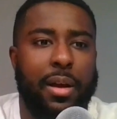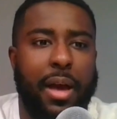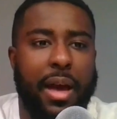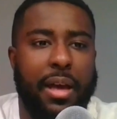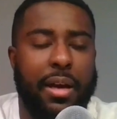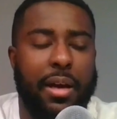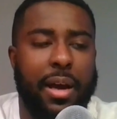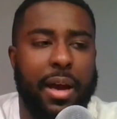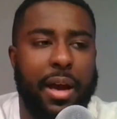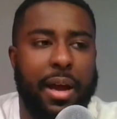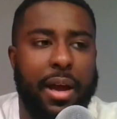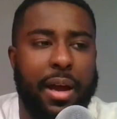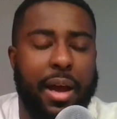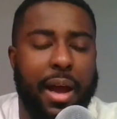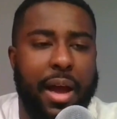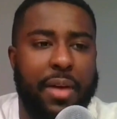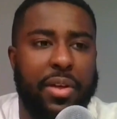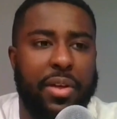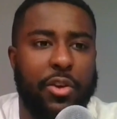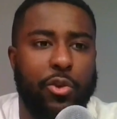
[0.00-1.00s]
I
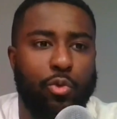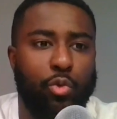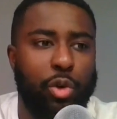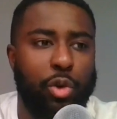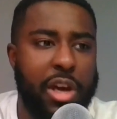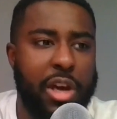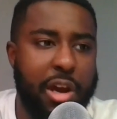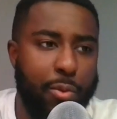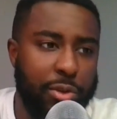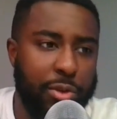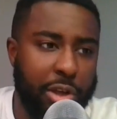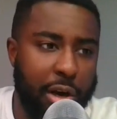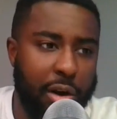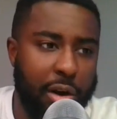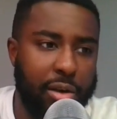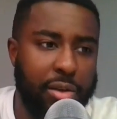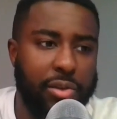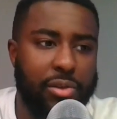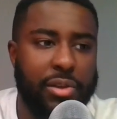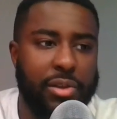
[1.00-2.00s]
think his rookie year was
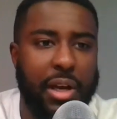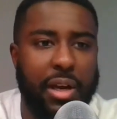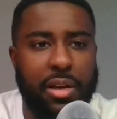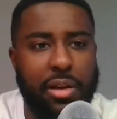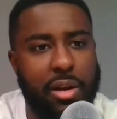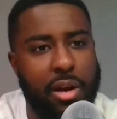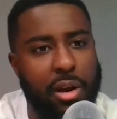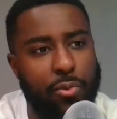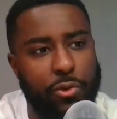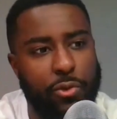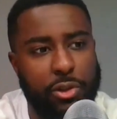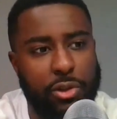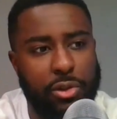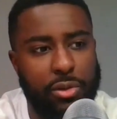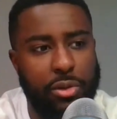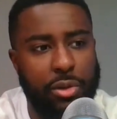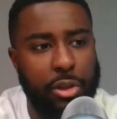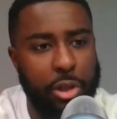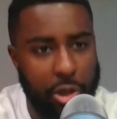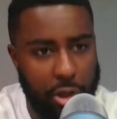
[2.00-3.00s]
hurt. Second year
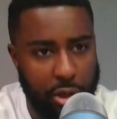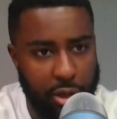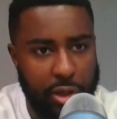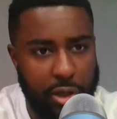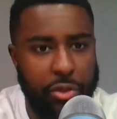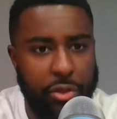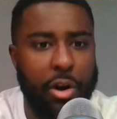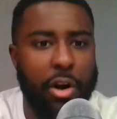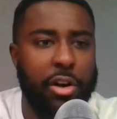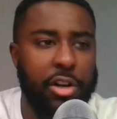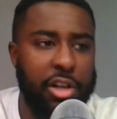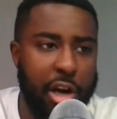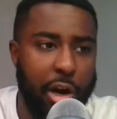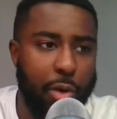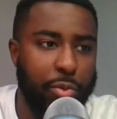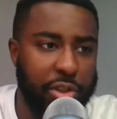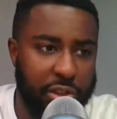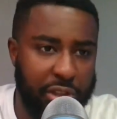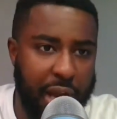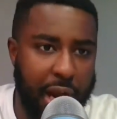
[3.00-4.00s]
was good. Third
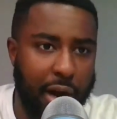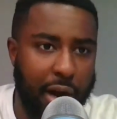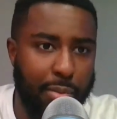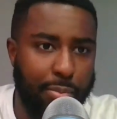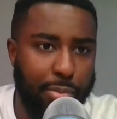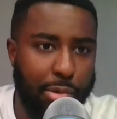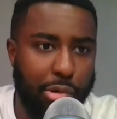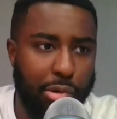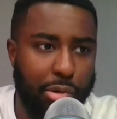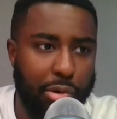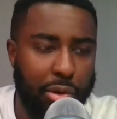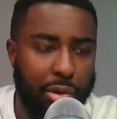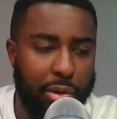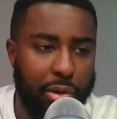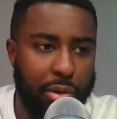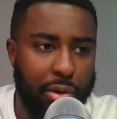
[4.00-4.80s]
year was terrible.